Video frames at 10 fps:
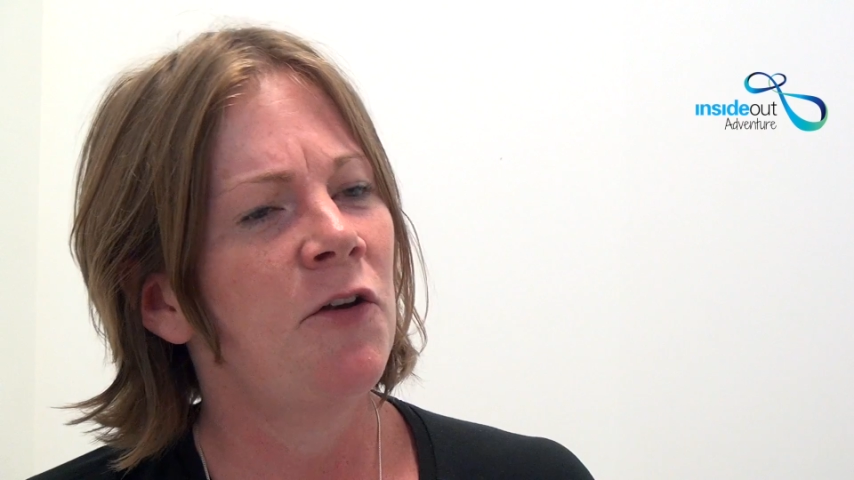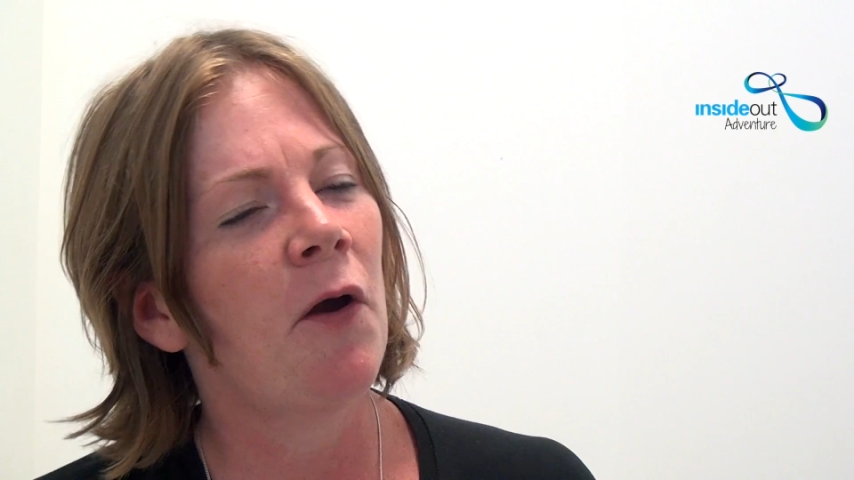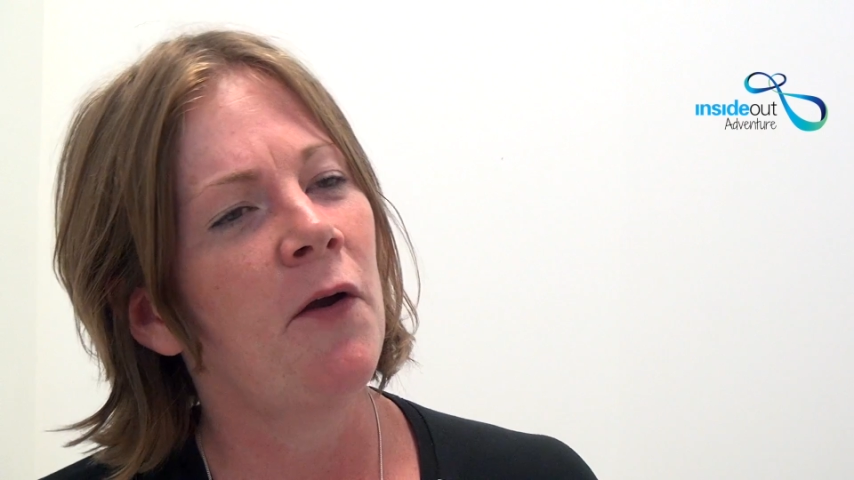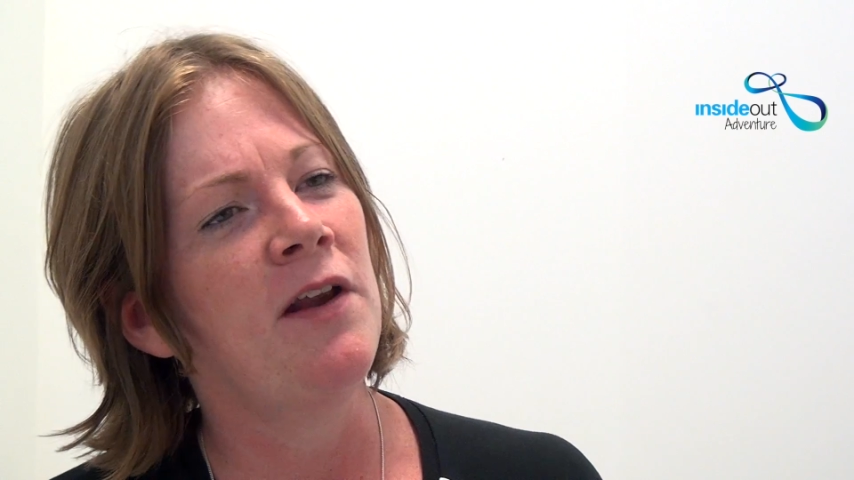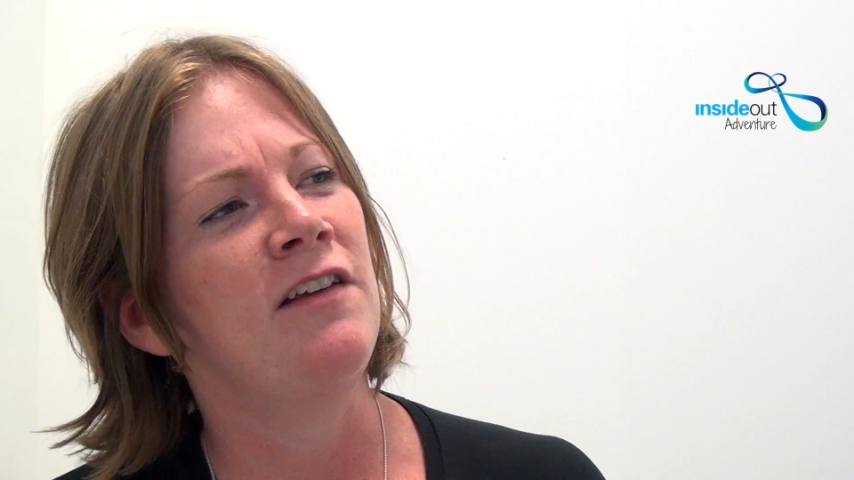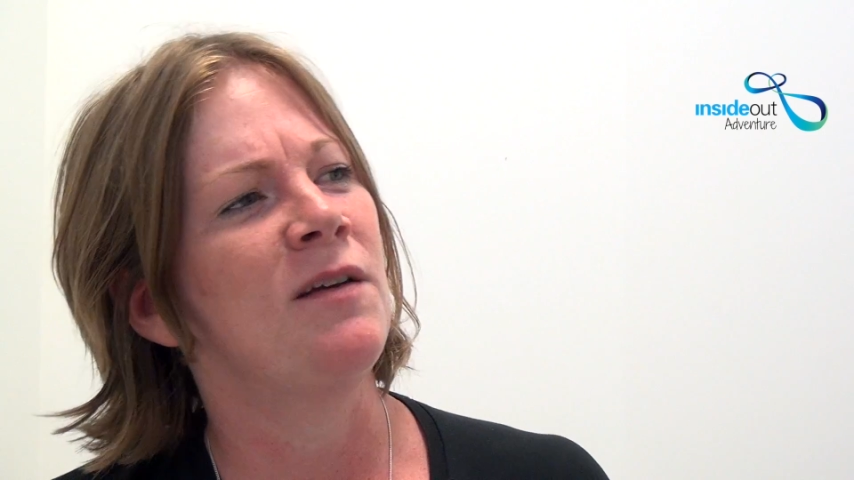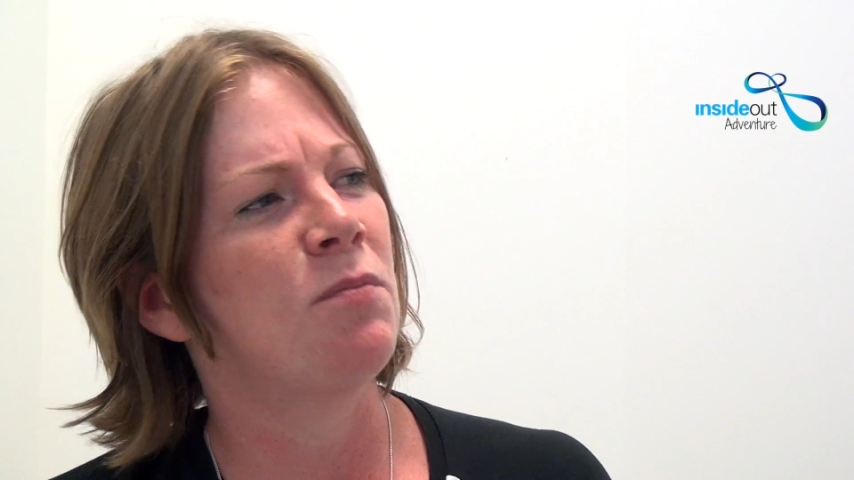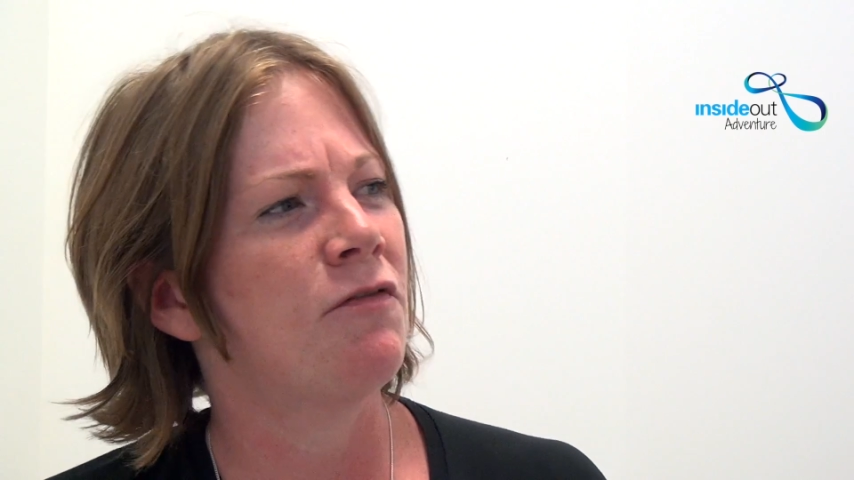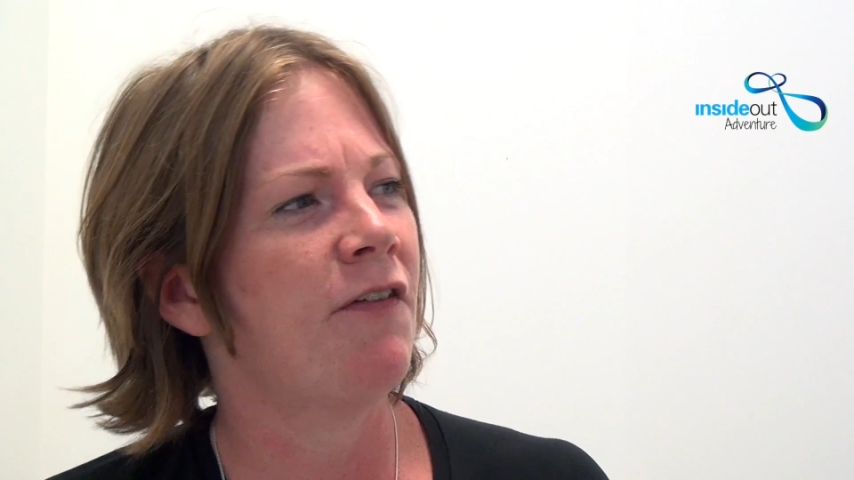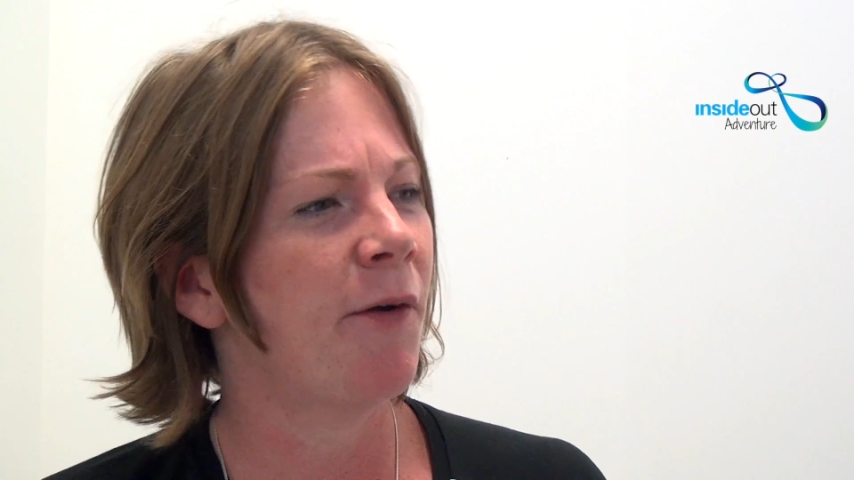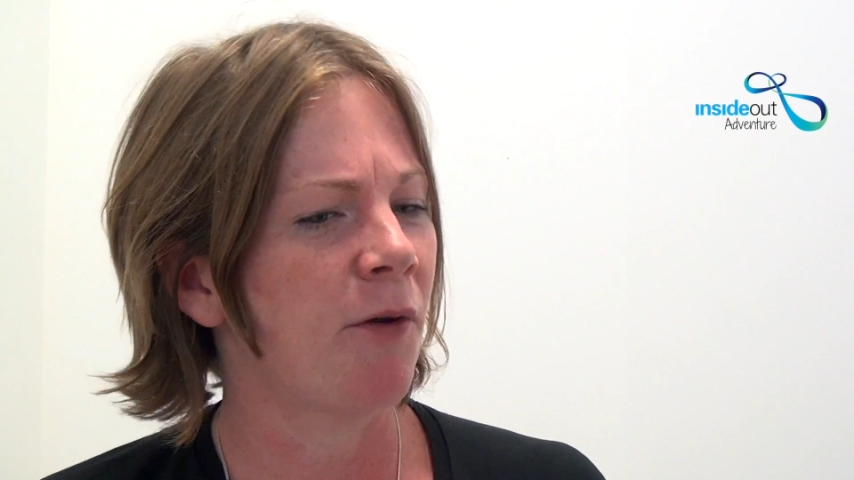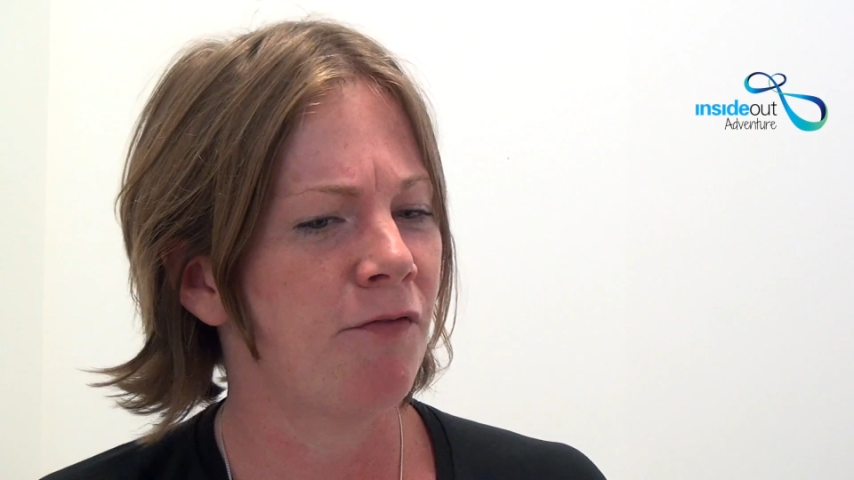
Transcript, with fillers: Not only is it profound,